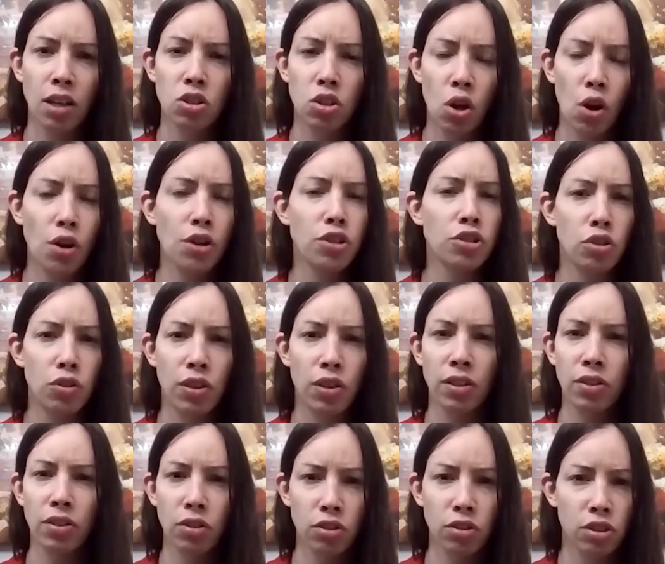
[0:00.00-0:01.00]
as long as you
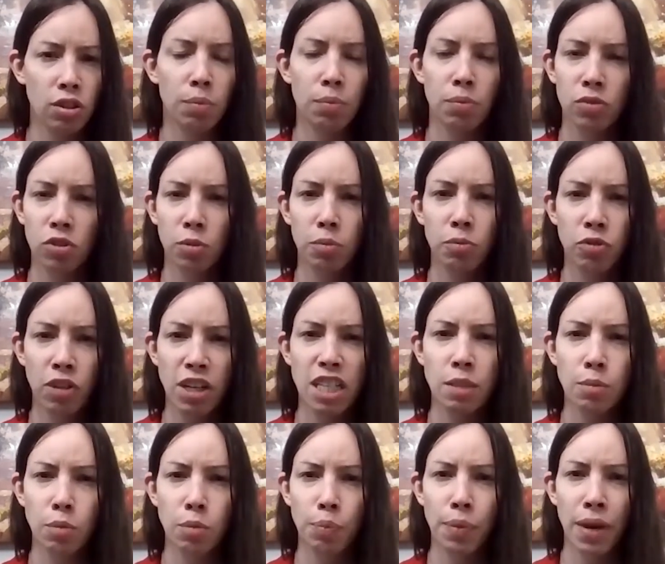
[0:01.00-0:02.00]
think there's some
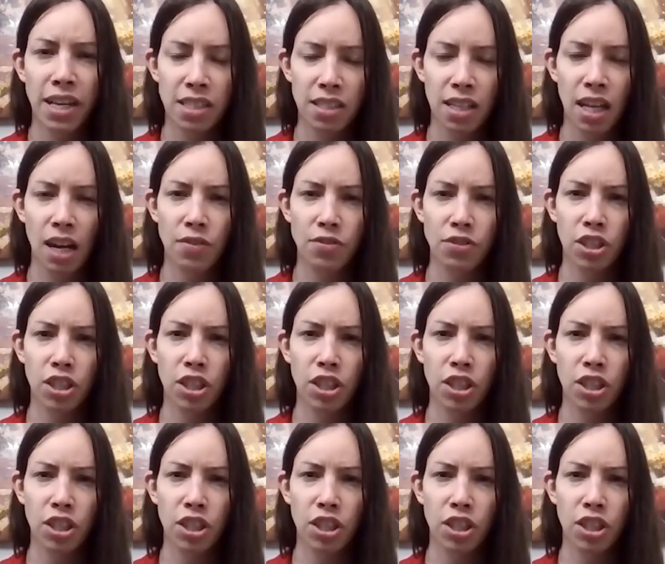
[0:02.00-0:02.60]
reasonable baseline of